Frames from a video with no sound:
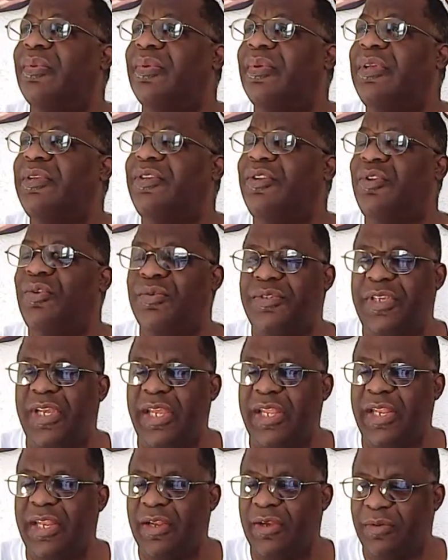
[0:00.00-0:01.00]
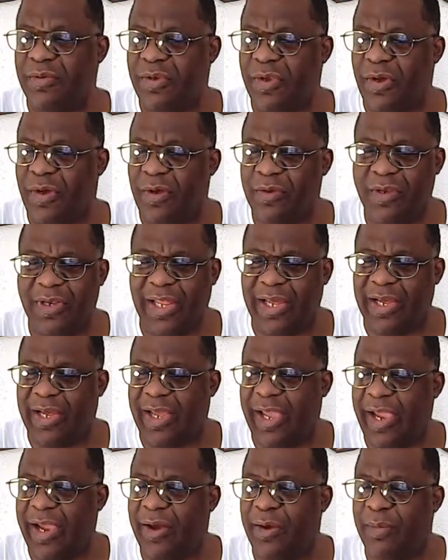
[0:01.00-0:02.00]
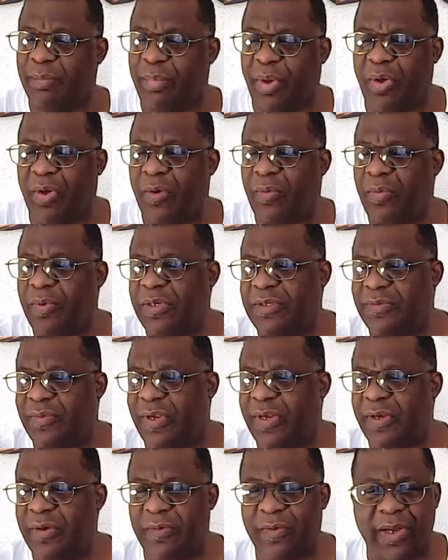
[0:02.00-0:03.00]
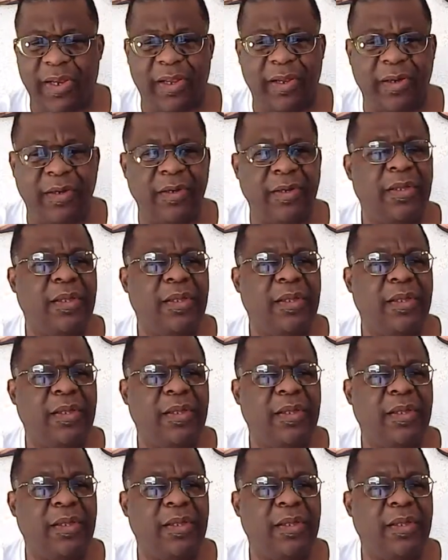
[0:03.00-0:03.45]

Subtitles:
this little teeny little dog, look like a hairball when he's running around.